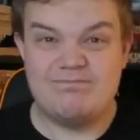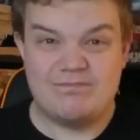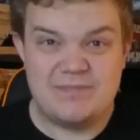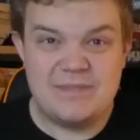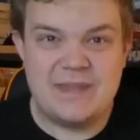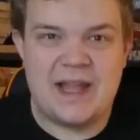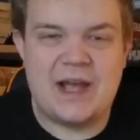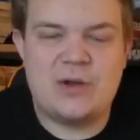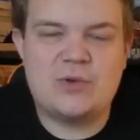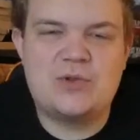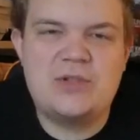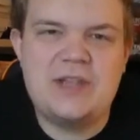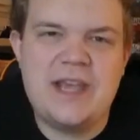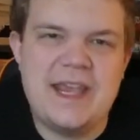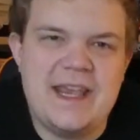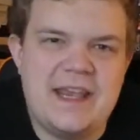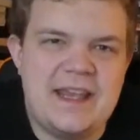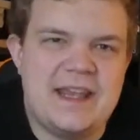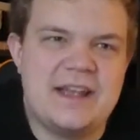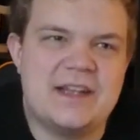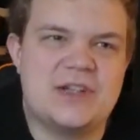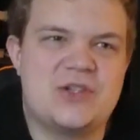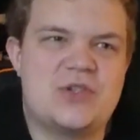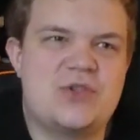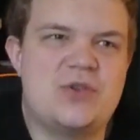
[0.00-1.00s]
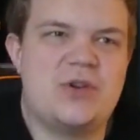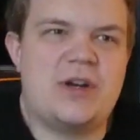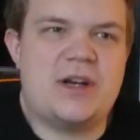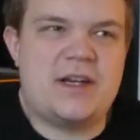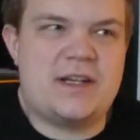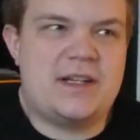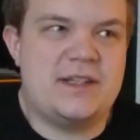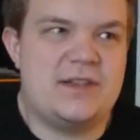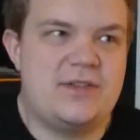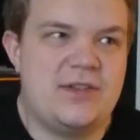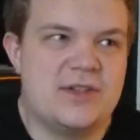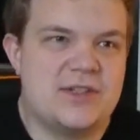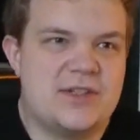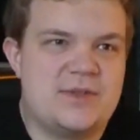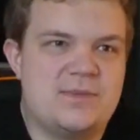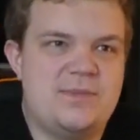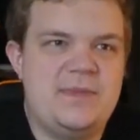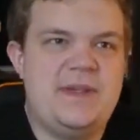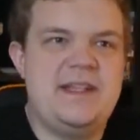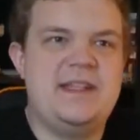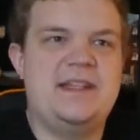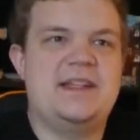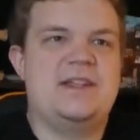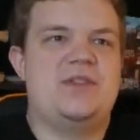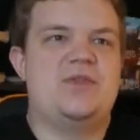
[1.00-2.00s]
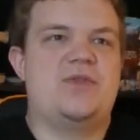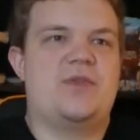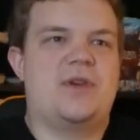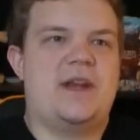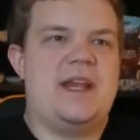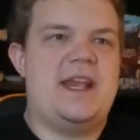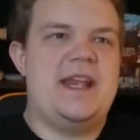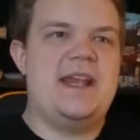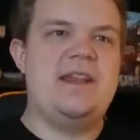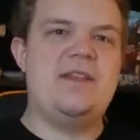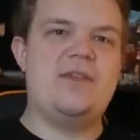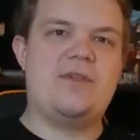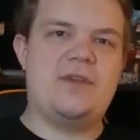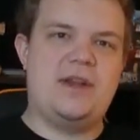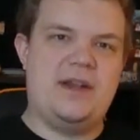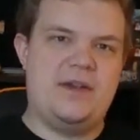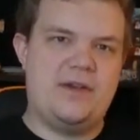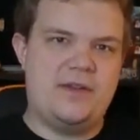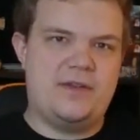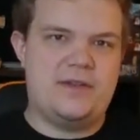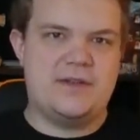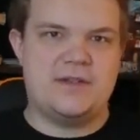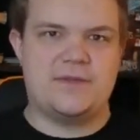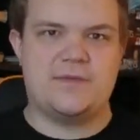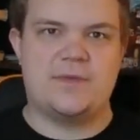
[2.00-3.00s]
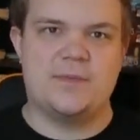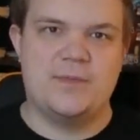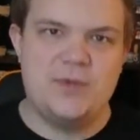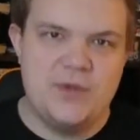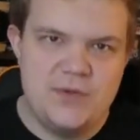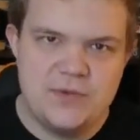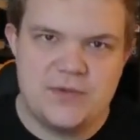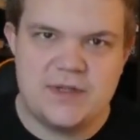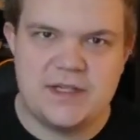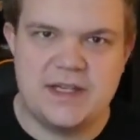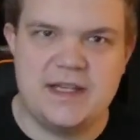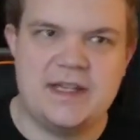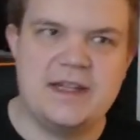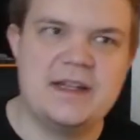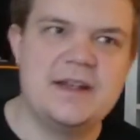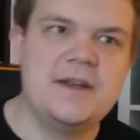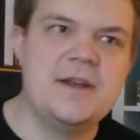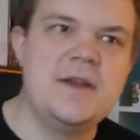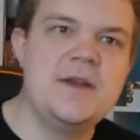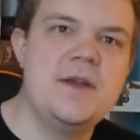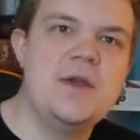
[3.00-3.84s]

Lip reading: now taking a truck doesn't mean that you're hindering others from using it,